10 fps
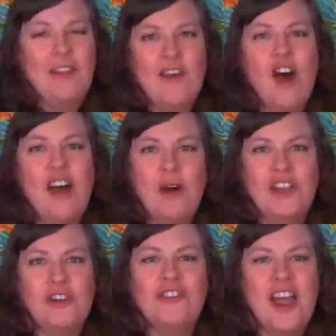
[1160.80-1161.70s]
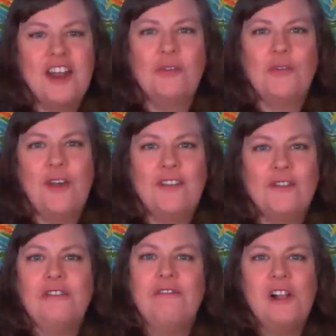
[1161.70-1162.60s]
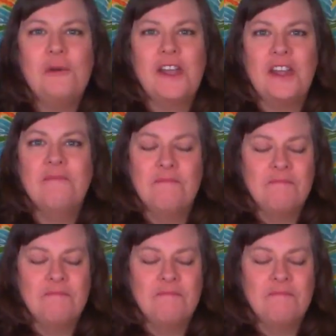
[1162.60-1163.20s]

saw him on your channel, so I started following him.